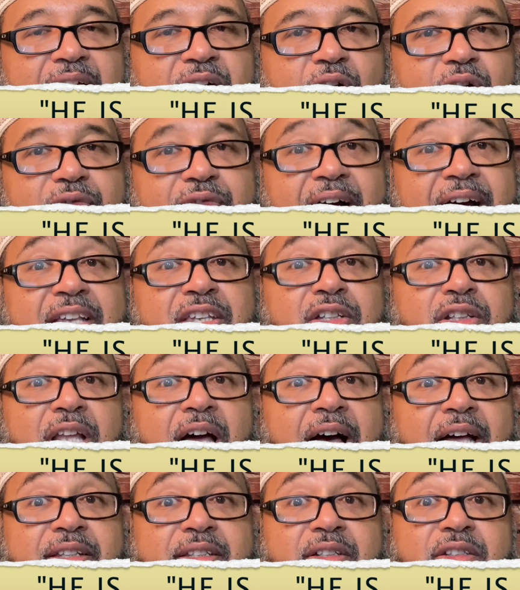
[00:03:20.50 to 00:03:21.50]
Or
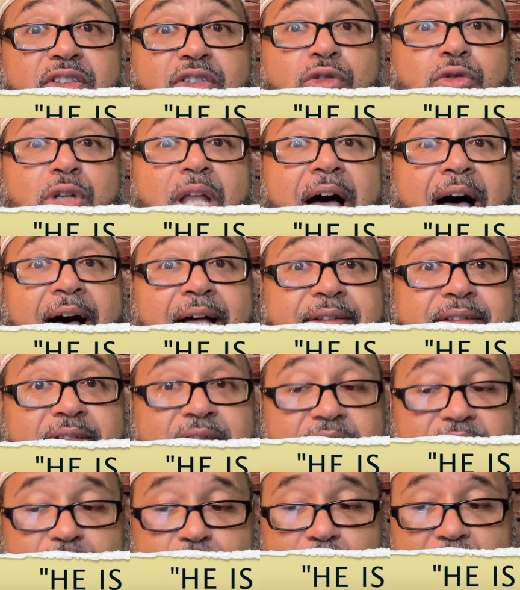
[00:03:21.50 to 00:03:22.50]
Vayulad,
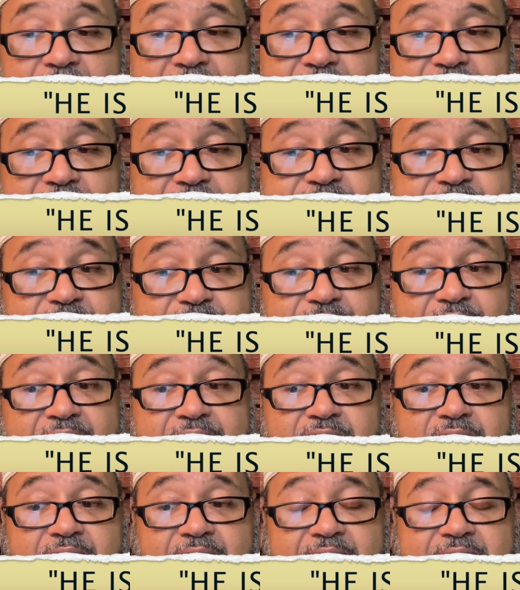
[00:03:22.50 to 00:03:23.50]
Yulad. I said
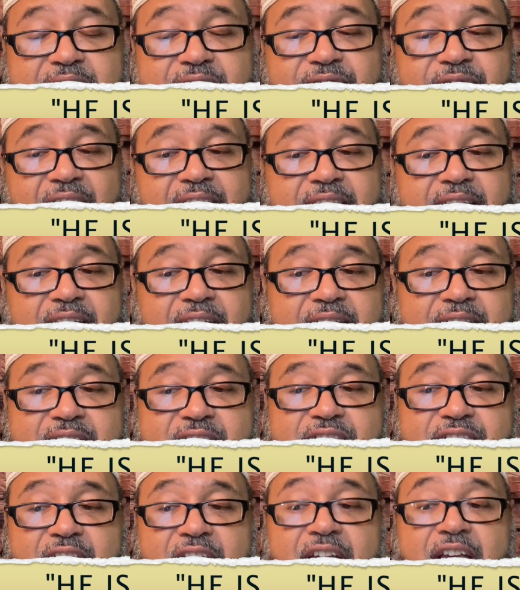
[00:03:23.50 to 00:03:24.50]
Vayaled, it's Vayaled.
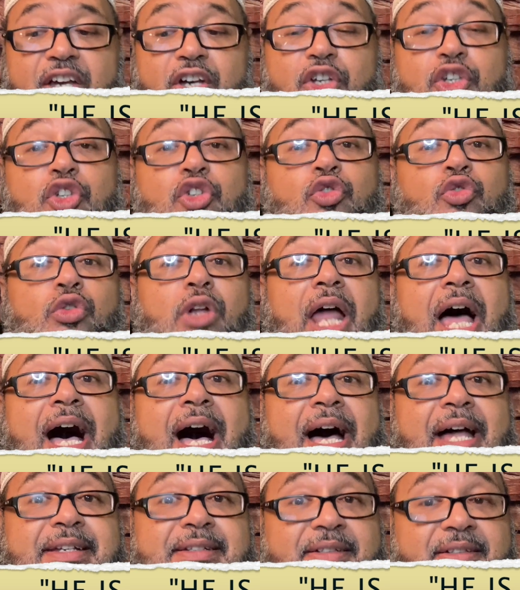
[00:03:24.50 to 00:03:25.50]
It's
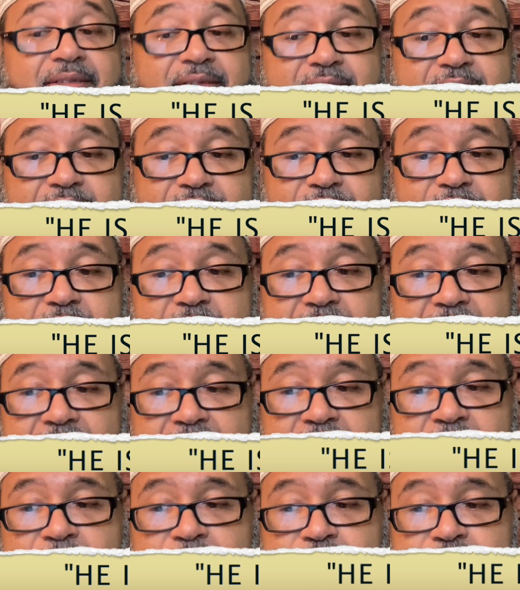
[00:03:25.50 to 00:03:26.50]
Yulad,
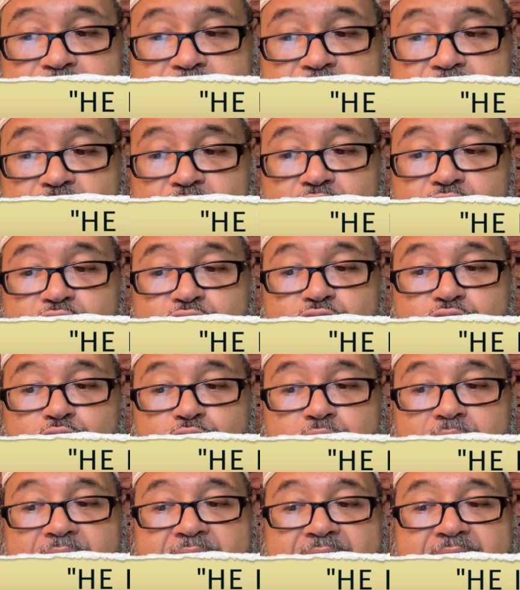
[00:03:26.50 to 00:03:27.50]
okay?
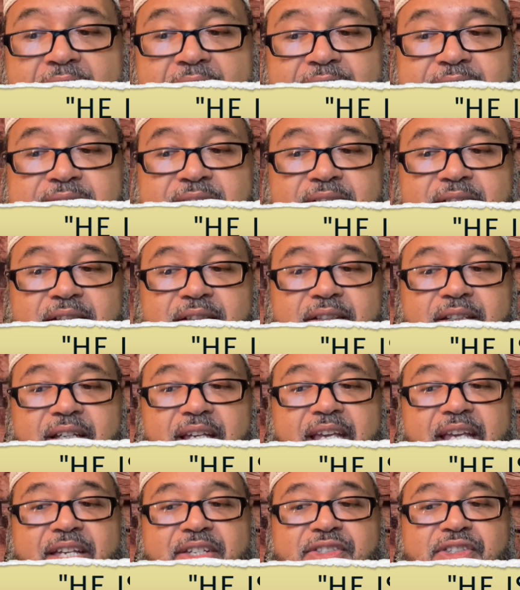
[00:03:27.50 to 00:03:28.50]
Yulad
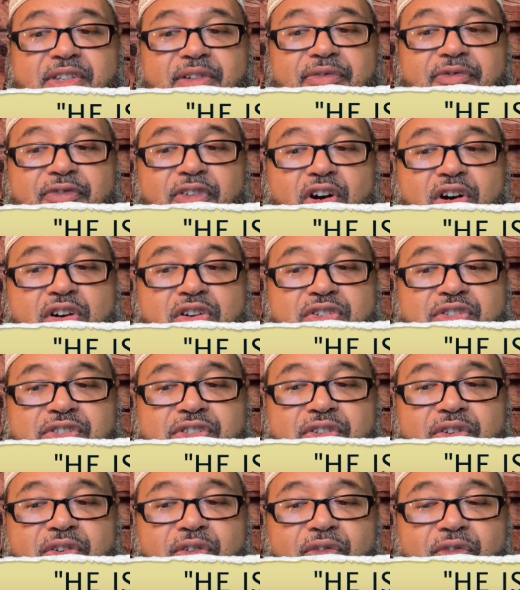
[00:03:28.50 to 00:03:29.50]
is the
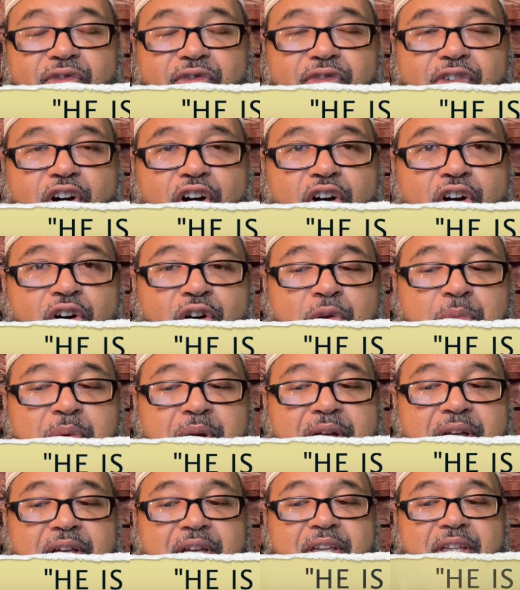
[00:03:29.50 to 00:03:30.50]
first verb
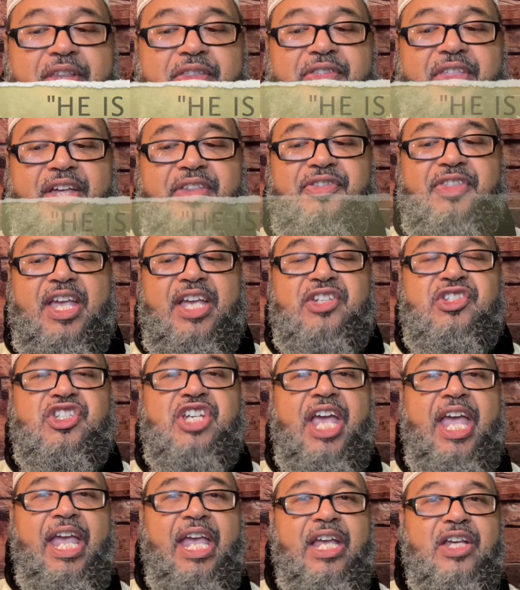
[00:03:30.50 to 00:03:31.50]
that they
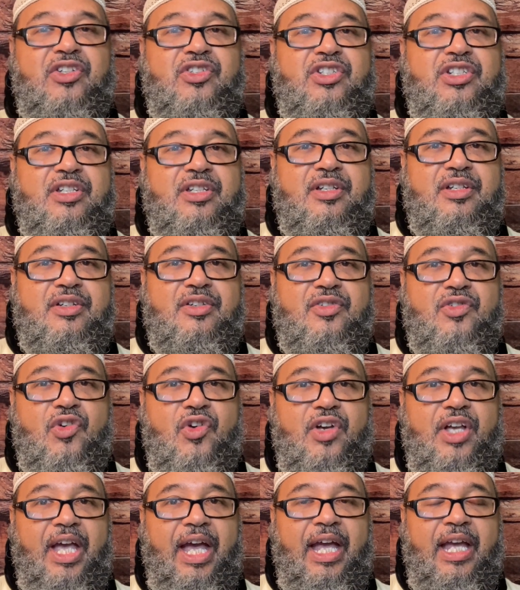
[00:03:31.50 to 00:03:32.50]
changed,
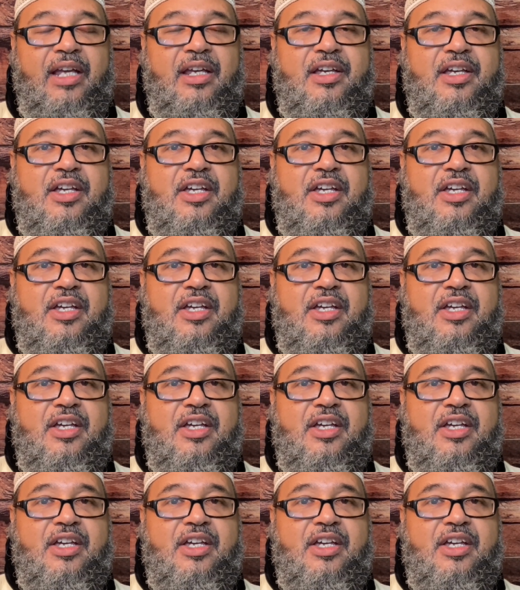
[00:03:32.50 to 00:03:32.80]
okay?